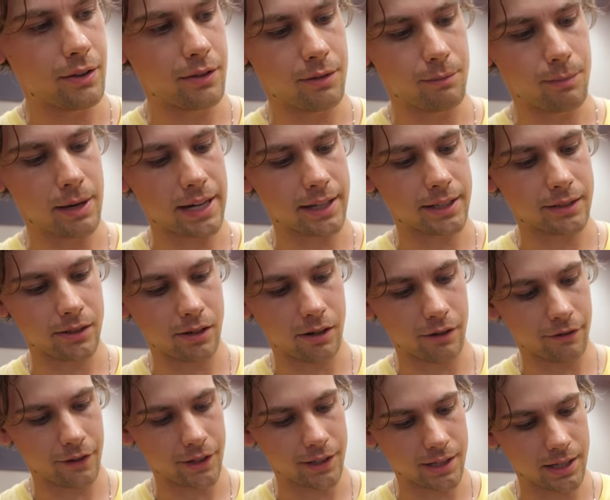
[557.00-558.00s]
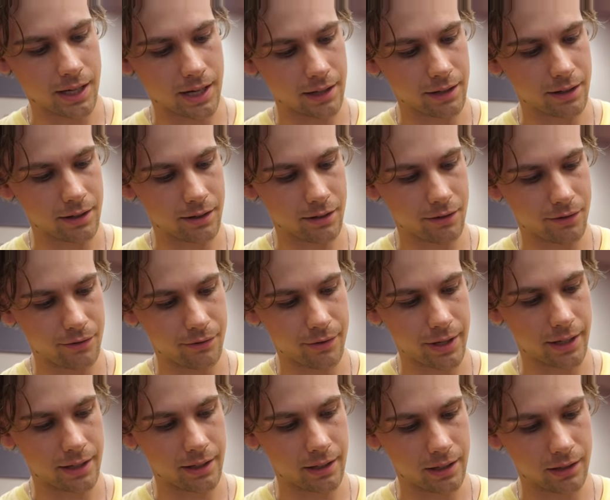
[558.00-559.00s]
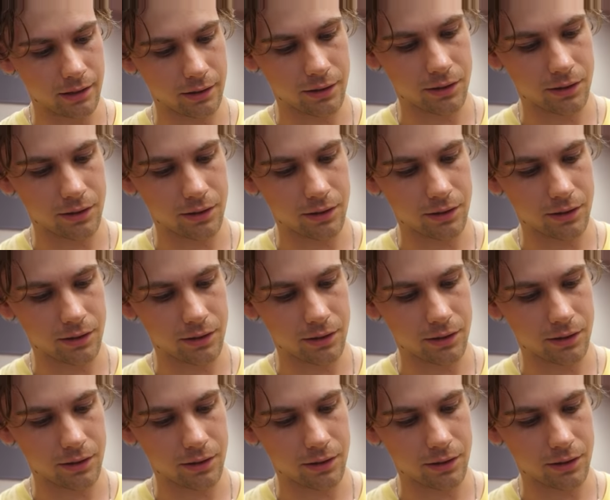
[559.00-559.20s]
the black surface and the red little